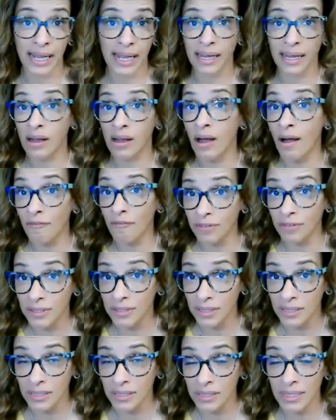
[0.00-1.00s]
at
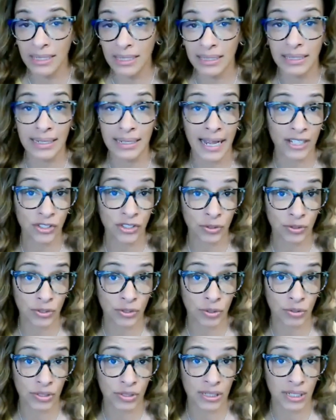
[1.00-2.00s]
conferences like the National
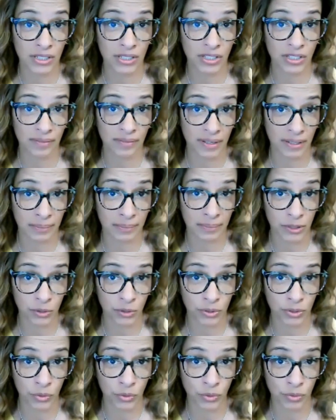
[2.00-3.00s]
Association of
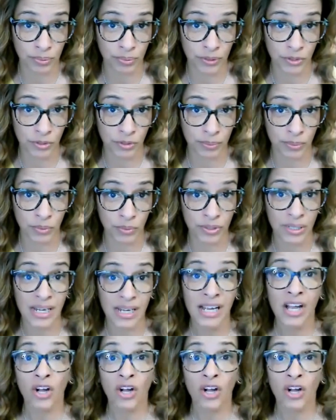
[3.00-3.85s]
Elementary School Principals.